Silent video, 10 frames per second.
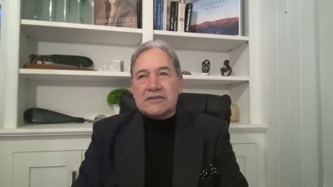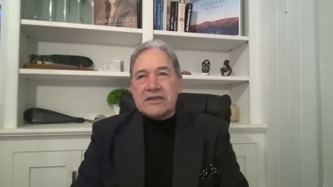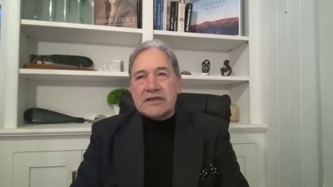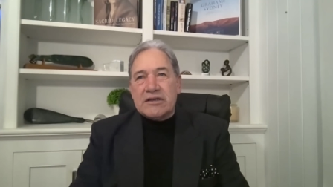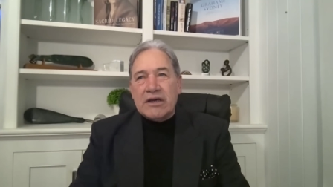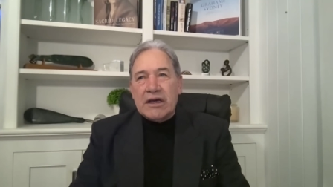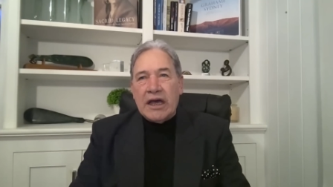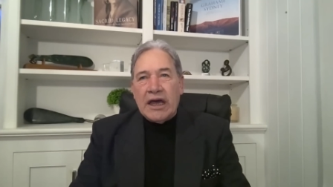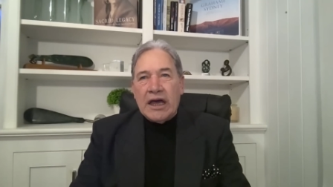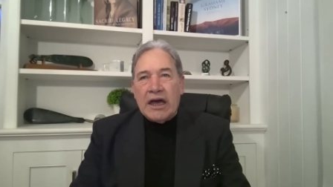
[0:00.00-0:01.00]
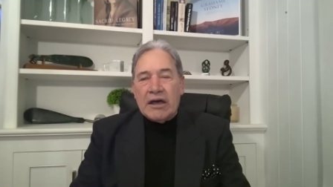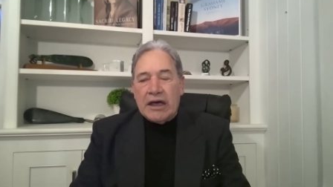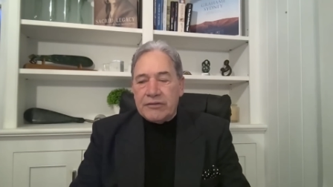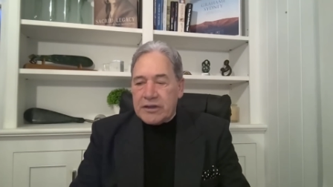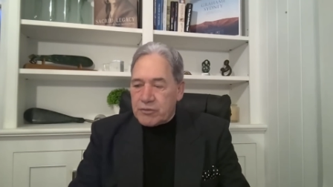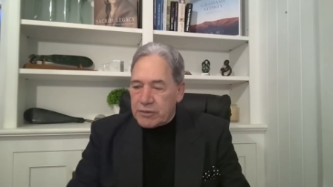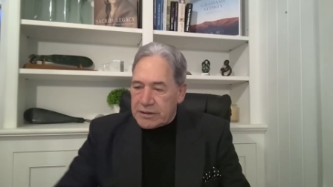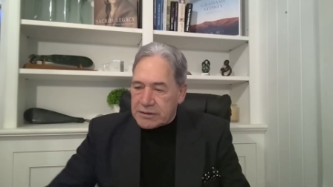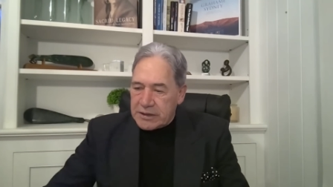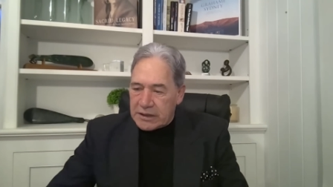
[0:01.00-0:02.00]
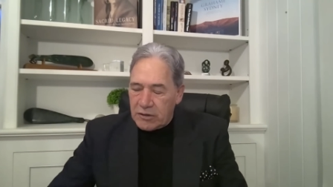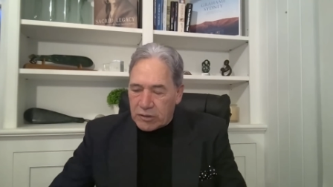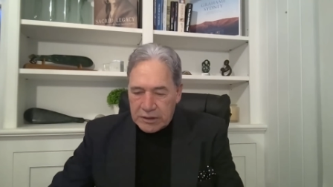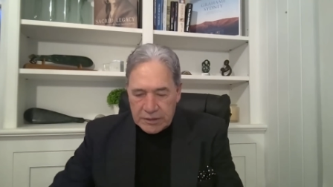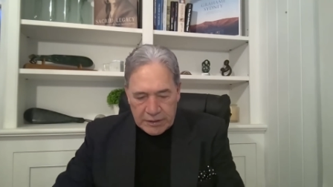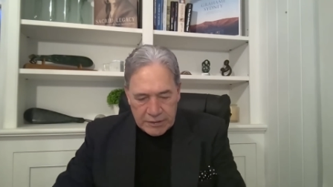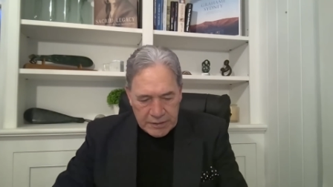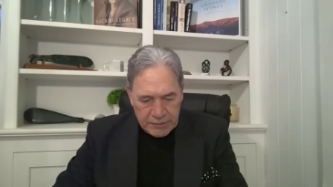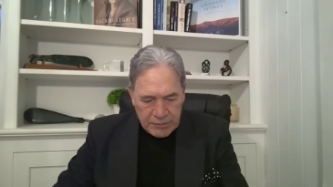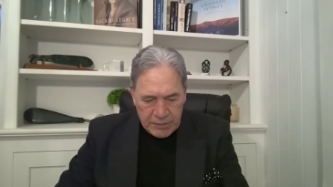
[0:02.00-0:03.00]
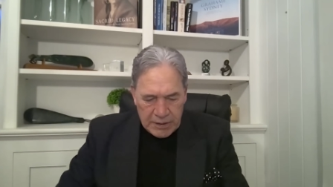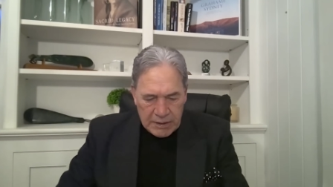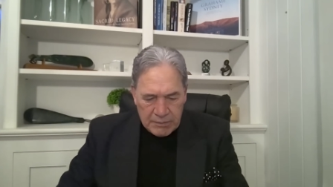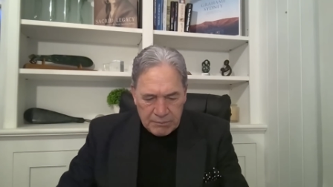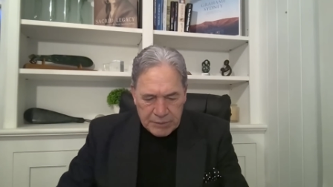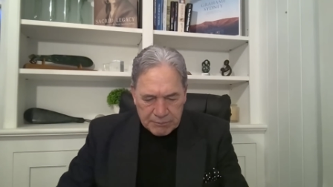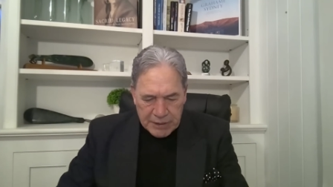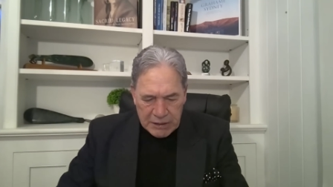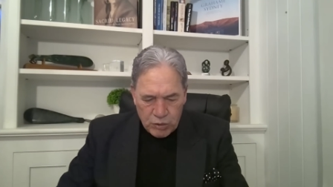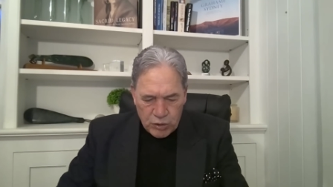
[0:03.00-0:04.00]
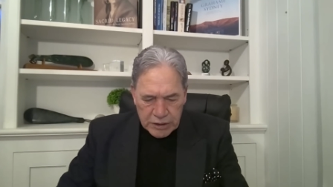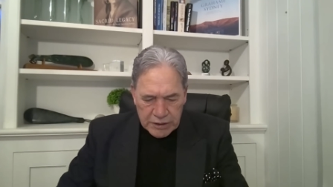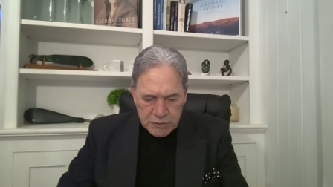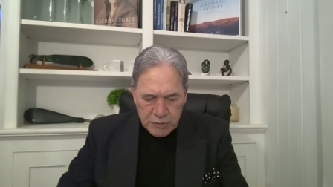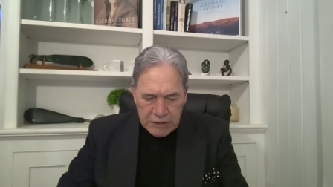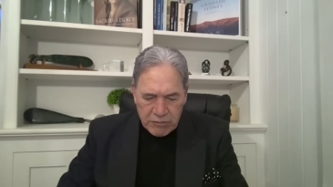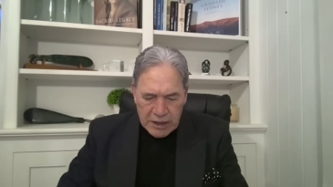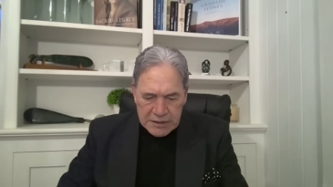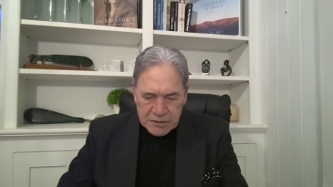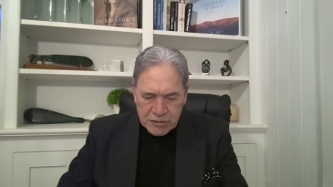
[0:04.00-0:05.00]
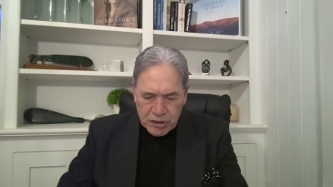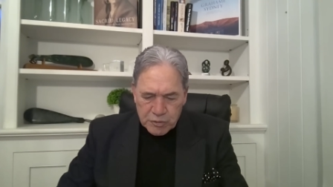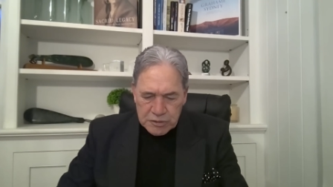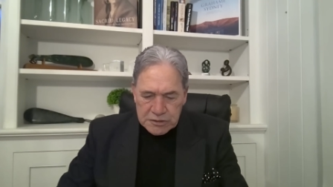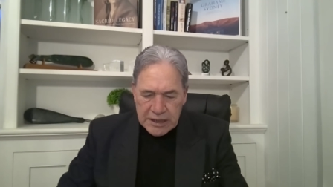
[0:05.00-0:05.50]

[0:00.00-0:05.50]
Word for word: I said, "This is what I said." Look, I, but be warned: as we rise, the dirt will